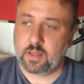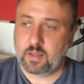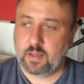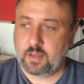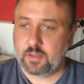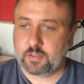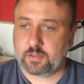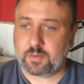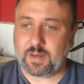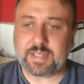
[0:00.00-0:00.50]

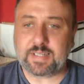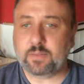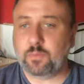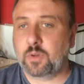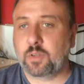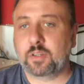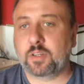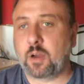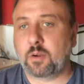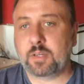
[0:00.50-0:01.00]
So I didn't want
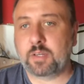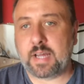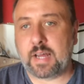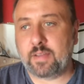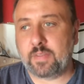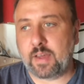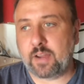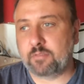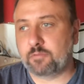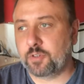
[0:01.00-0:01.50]
to go down
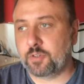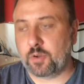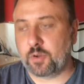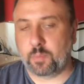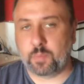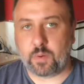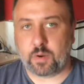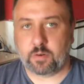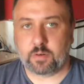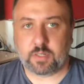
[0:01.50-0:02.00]
that route of
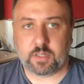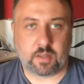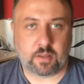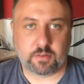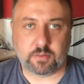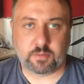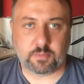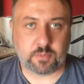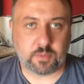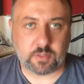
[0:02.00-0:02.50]
borrowing a load
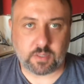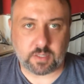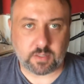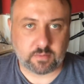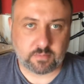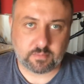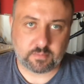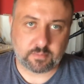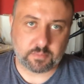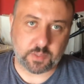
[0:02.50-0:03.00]
of money
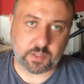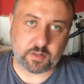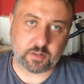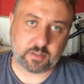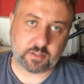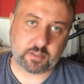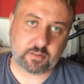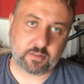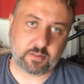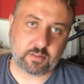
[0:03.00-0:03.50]

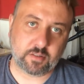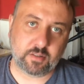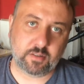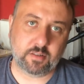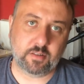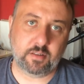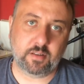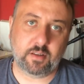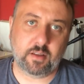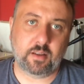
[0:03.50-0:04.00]
because
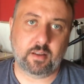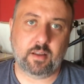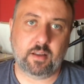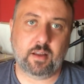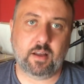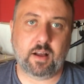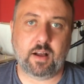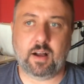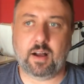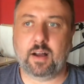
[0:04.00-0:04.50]

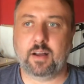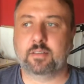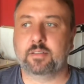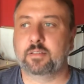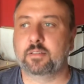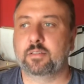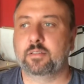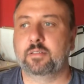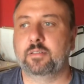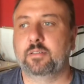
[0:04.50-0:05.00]
I'd
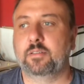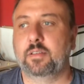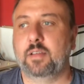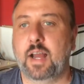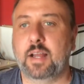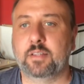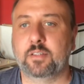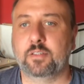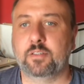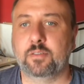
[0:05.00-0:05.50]

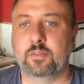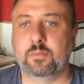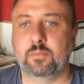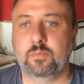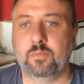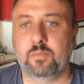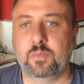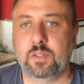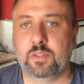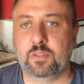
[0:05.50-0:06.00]
ended up
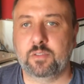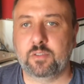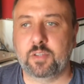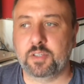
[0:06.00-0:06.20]
with the